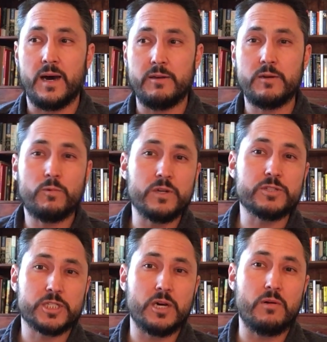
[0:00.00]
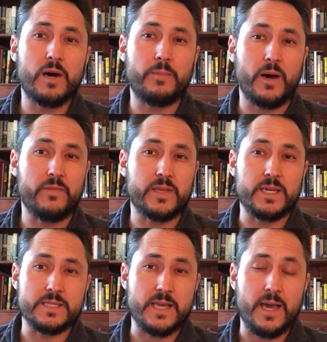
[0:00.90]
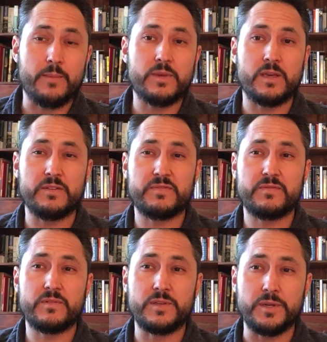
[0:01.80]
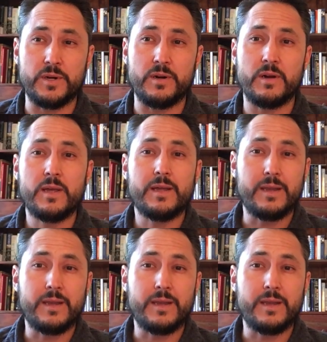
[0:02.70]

it will show up on the exam if you're